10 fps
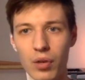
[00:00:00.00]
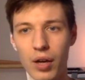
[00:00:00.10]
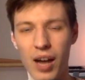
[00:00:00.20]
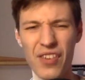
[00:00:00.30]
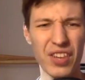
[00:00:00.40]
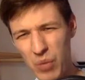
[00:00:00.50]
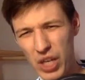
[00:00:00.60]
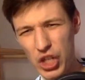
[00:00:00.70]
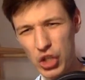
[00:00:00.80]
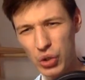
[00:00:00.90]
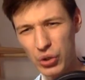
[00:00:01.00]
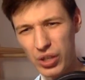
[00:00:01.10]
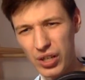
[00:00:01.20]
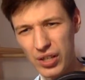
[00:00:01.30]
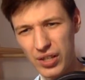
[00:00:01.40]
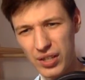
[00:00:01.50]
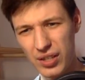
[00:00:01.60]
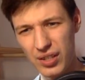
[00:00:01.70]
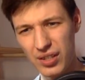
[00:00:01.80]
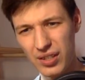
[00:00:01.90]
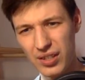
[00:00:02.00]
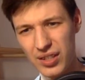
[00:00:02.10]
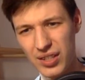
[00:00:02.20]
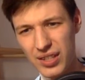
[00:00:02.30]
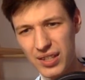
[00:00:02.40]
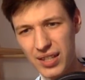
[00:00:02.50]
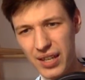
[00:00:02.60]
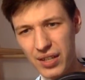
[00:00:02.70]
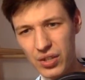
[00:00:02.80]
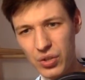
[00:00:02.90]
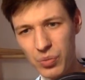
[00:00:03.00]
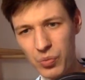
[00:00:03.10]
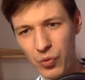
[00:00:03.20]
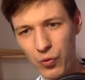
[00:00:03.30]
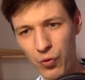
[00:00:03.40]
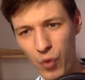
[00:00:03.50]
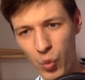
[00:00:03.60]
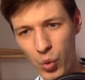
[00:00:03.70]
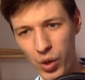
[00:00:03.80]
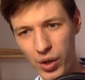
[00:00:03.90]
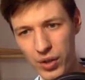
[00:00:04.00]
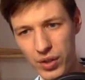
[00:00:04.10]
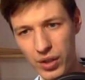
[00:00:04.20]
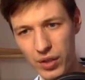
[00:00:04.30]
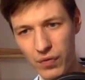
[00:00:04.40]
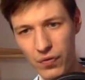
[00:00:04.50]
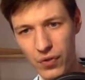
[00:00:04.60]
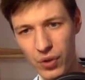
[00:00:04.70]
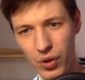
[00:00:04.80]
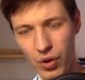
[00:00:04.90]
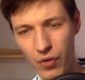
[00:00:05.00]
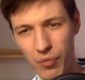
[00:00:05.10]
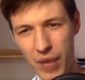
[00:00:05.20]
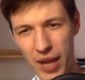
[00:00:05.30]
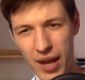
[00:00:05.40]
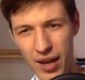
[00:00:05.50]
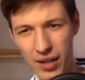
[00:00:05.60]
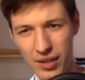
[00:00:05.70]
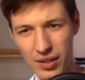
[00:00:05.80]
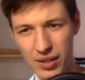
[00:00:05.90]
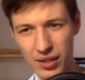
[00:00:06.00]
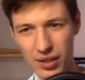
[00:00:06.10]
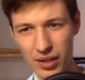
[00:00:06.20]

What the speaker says: I think my shoulders tend to move forward in front of my hands.